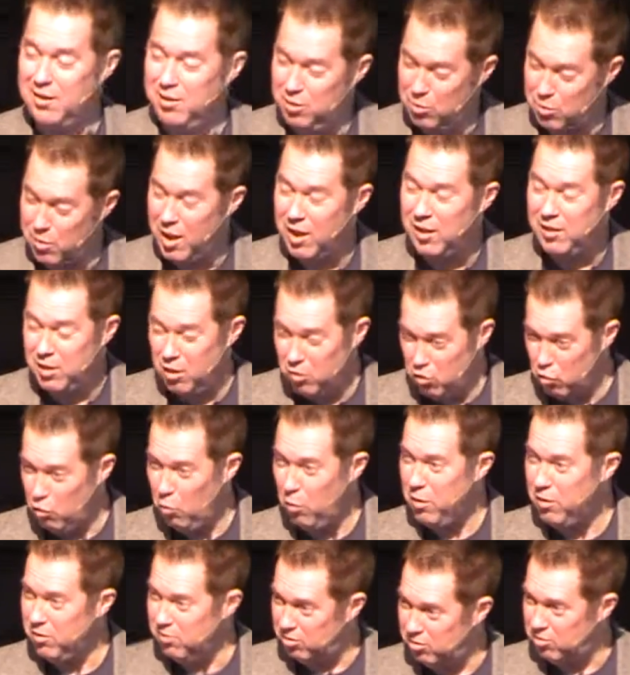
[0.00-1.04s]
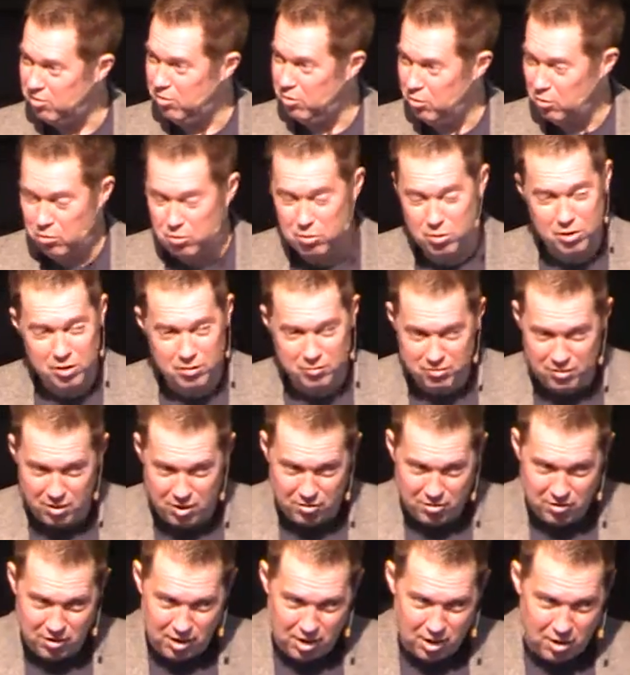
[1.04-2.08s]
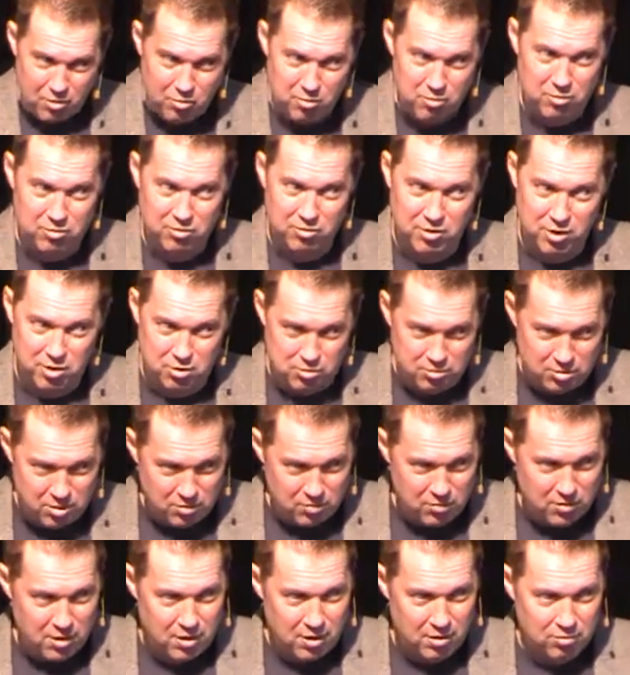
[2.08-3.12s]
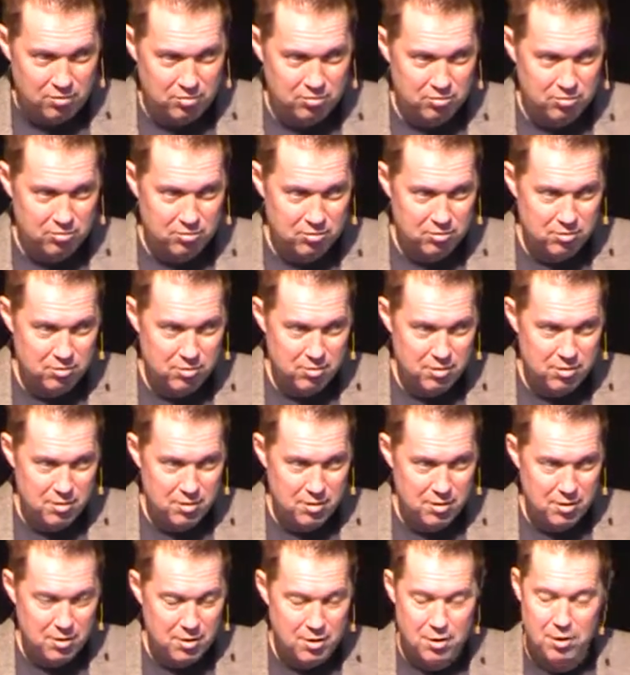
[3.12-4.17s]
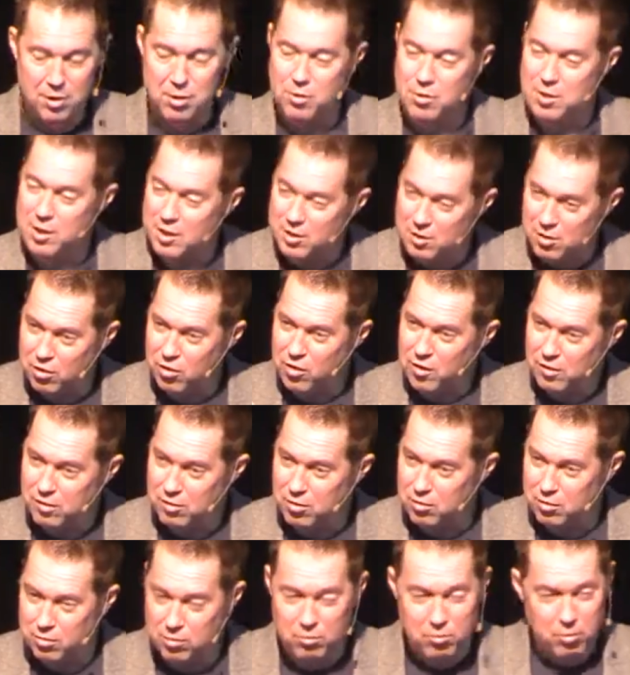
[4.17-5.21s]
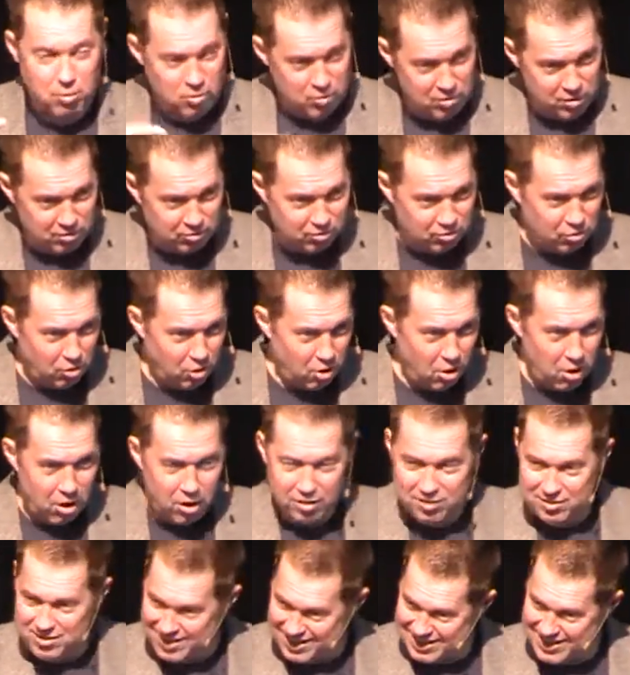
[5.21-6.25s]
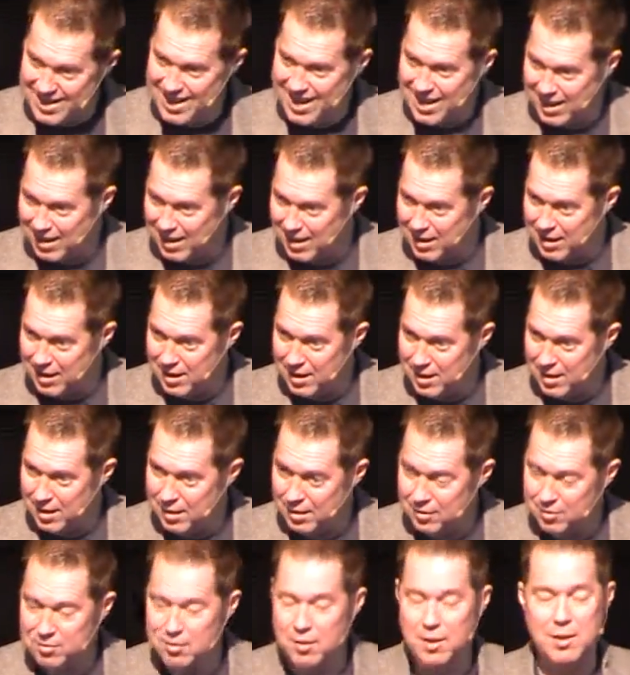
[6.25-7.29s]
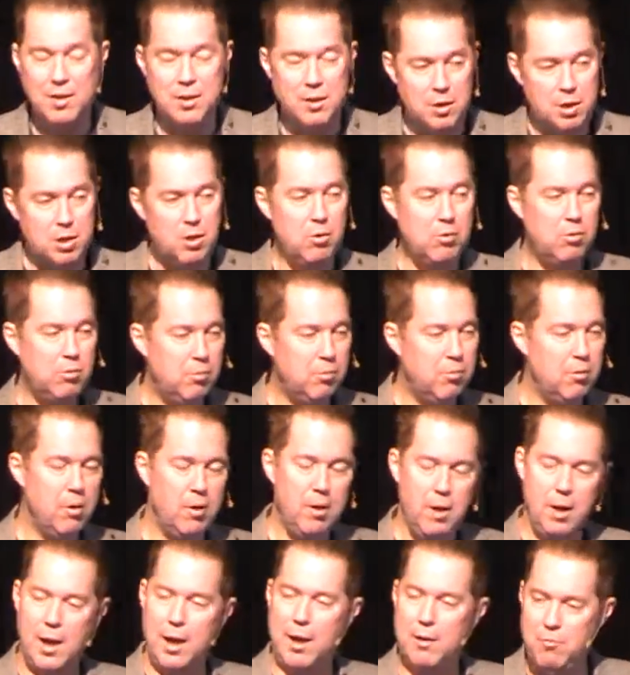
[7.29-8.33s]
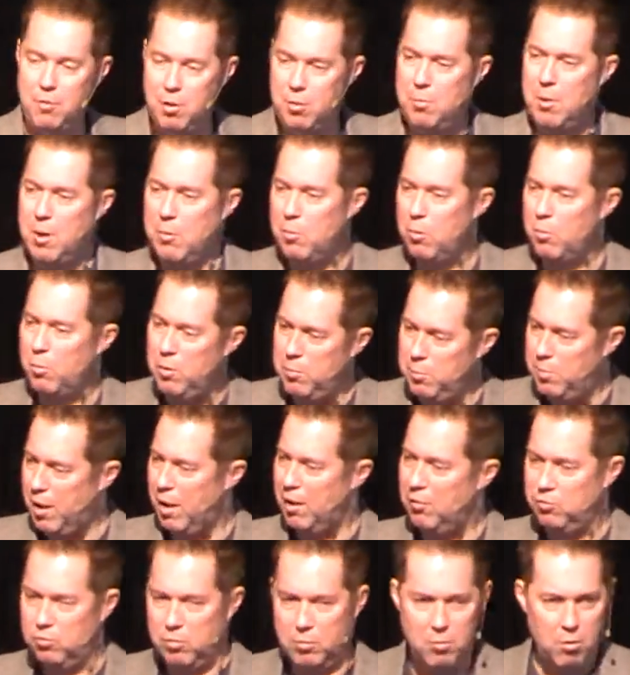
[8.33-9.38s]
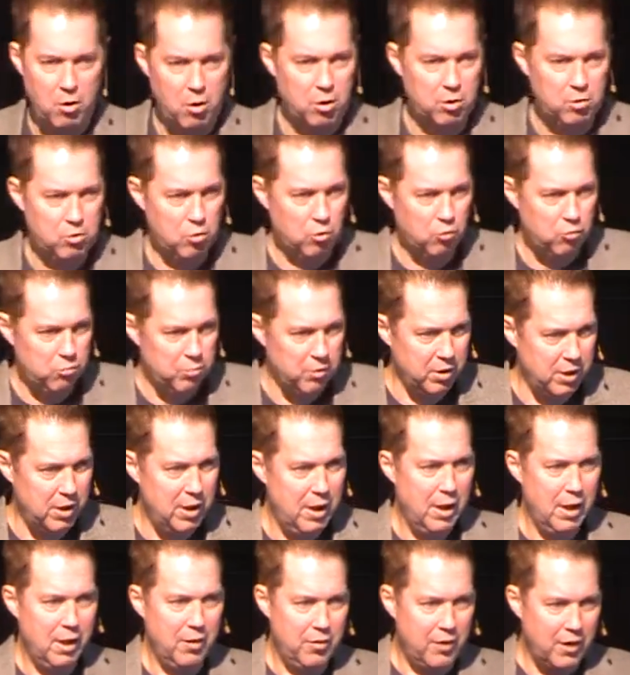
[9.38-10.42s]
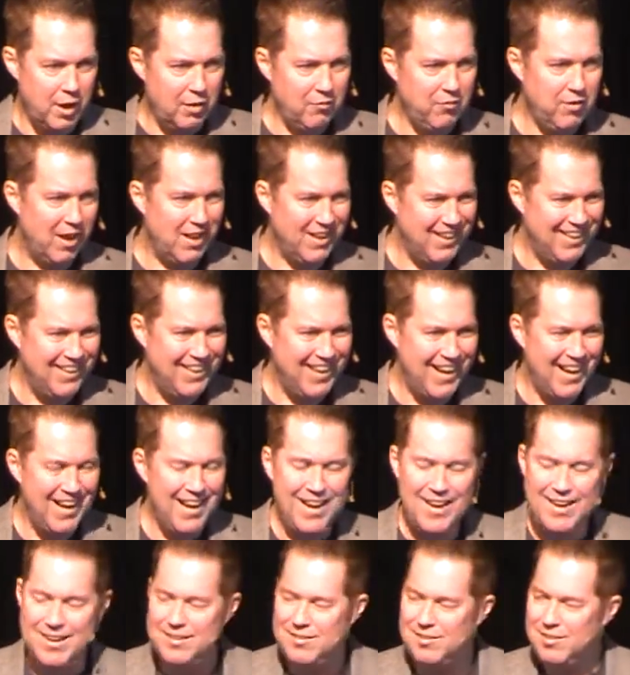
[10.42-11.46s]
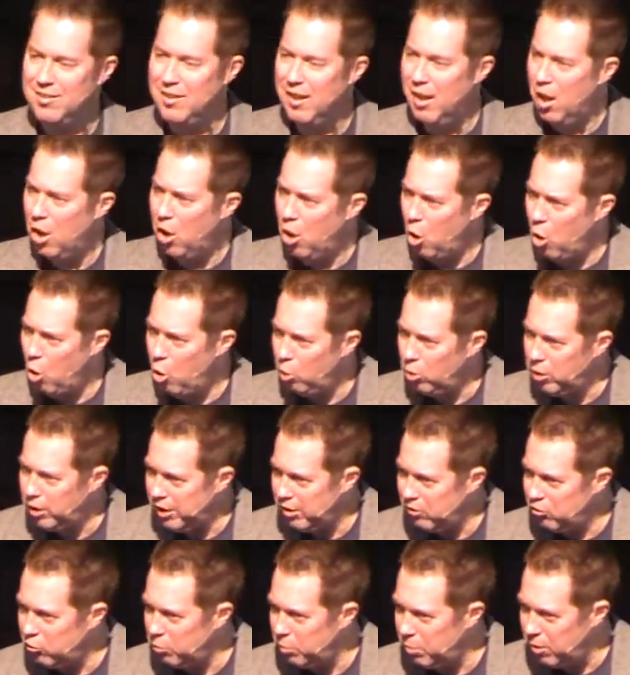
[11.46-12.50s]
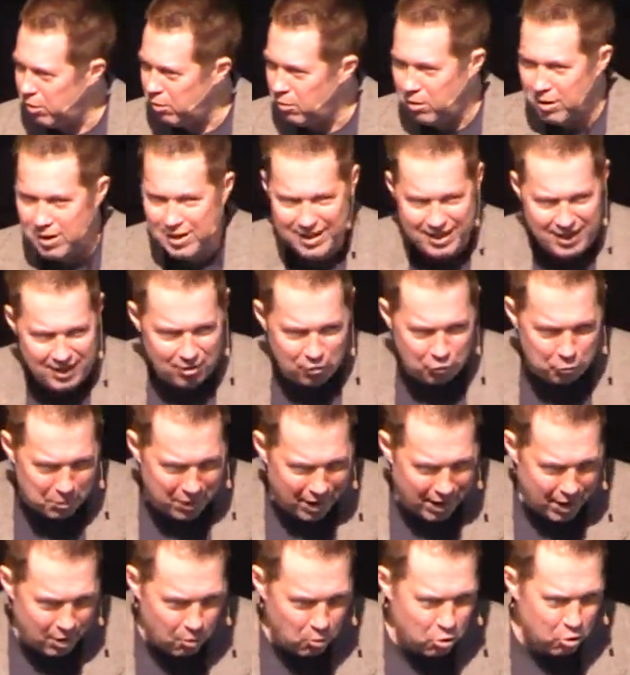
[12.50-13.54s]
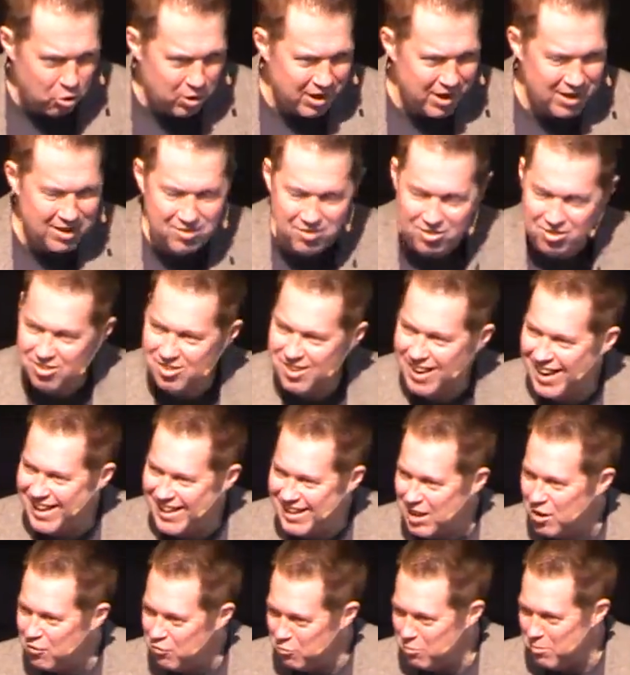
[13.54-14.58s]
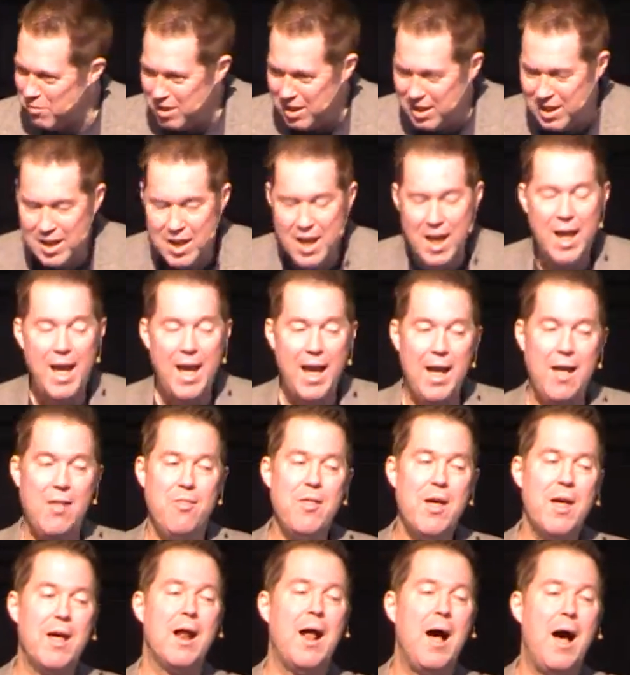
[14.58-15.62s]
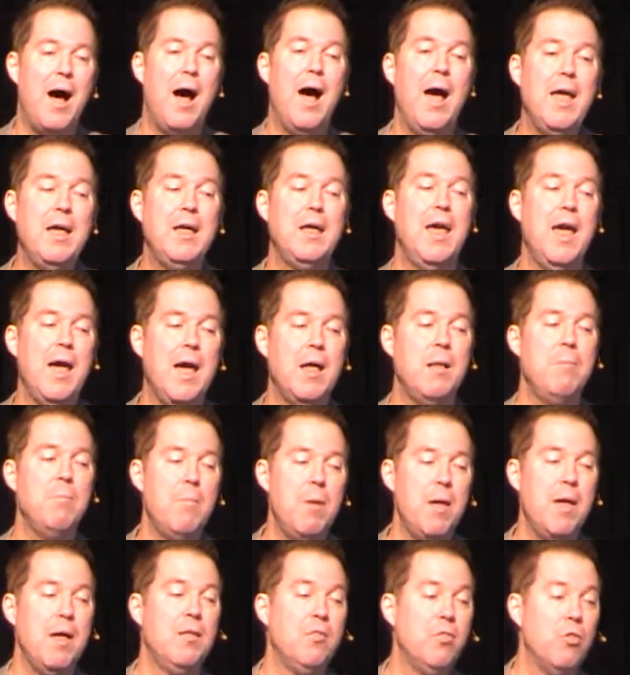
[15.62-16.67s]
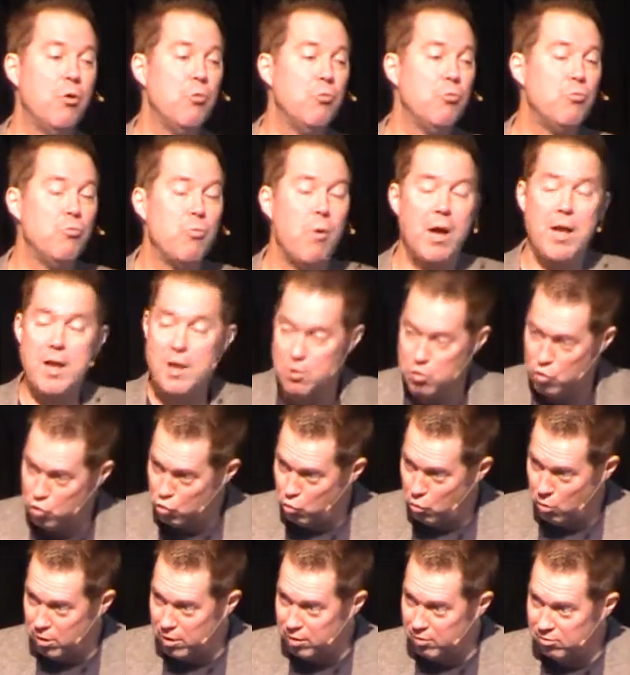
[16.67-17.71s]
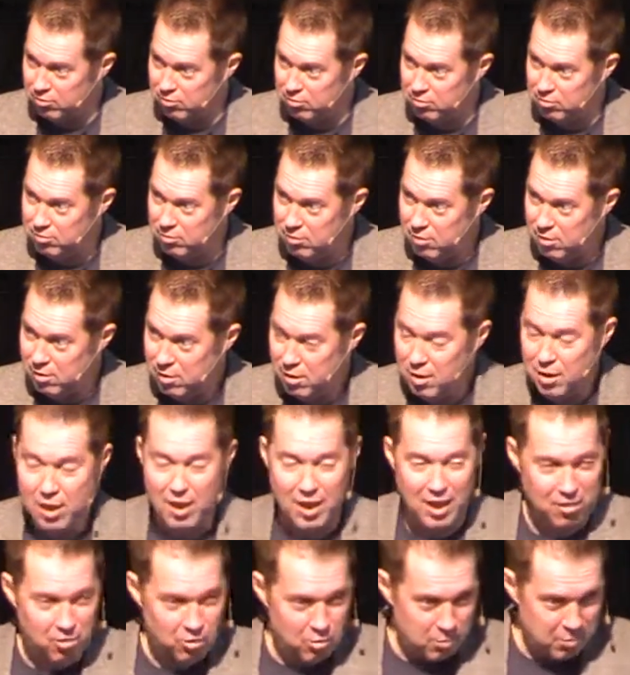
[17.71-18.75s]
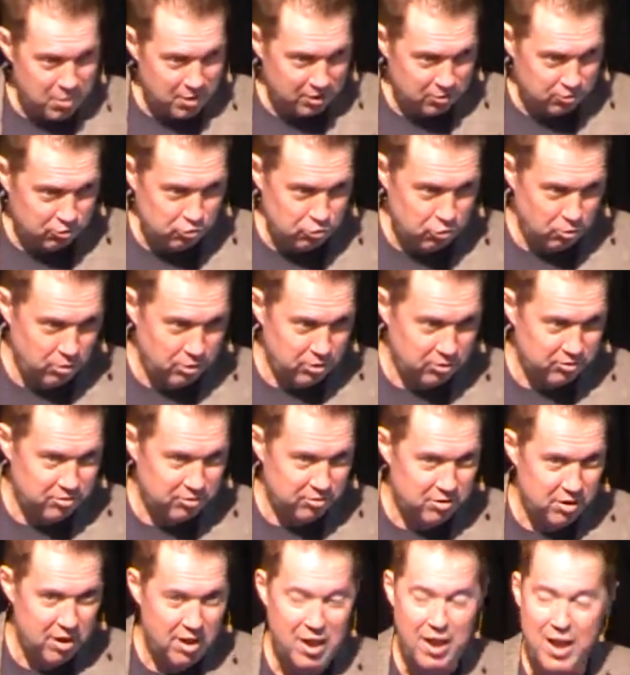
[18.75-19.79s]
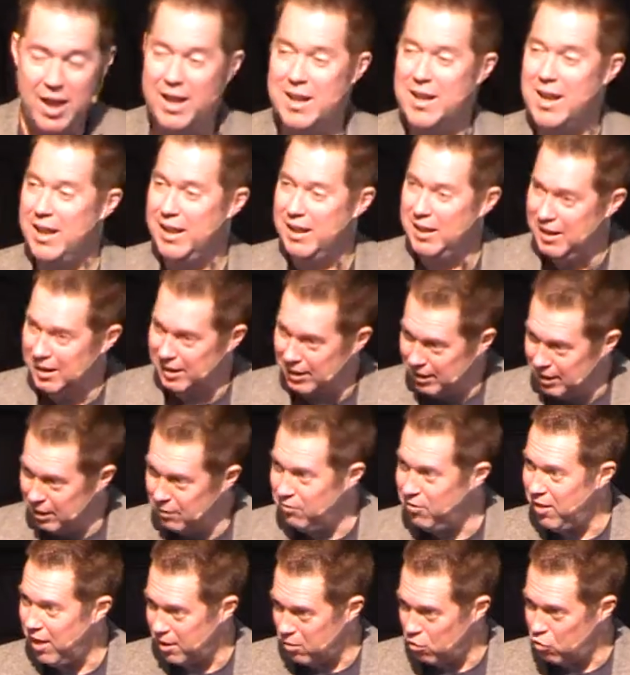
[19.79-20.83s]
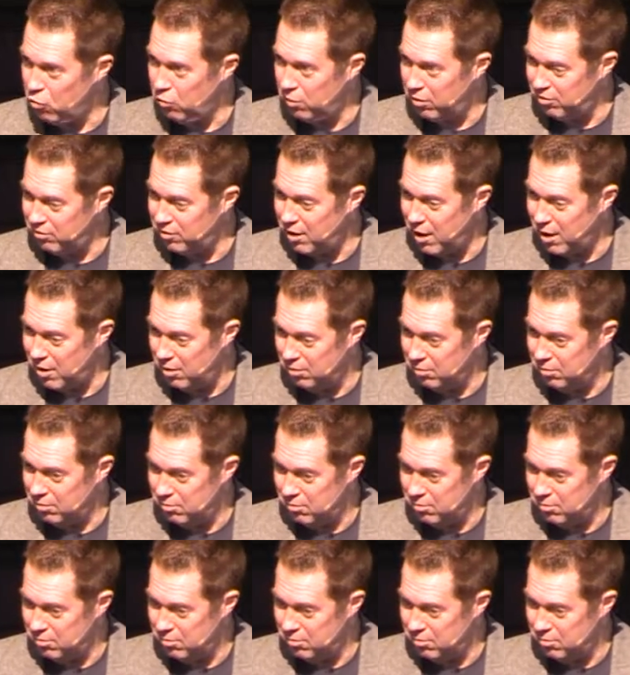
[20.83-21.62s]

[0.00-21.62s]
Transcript: you had the choice. You could have done the other. Instead, you did this. You need to think to this talk today and say, you know, I remember when Pastor Mark told me that I've got God's Holy Spirit, His power inside of me, and that I can make the right choice and the best choice, and I can live that choice out.